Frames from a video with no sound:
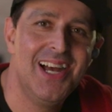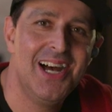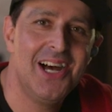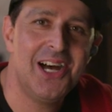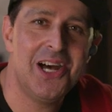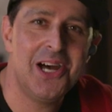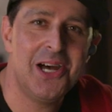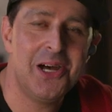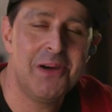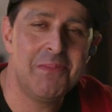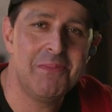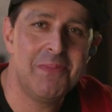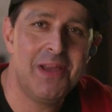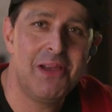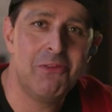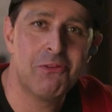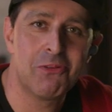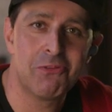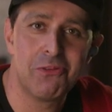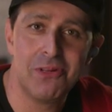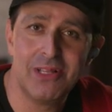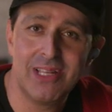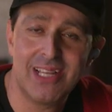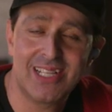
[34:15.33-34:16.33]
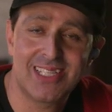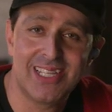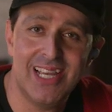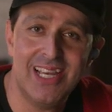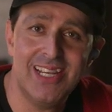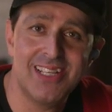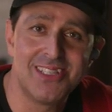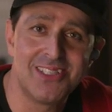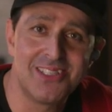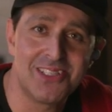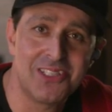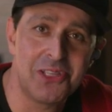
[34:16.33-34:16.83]
And we're really
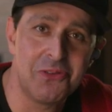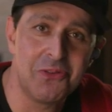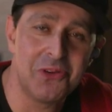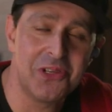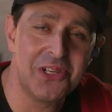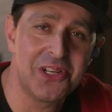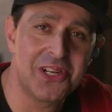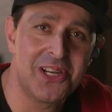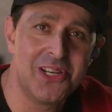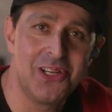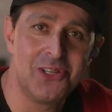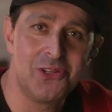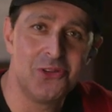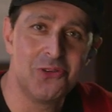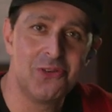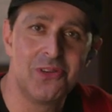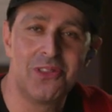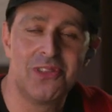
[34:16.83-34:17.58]
excited to see what you're going to do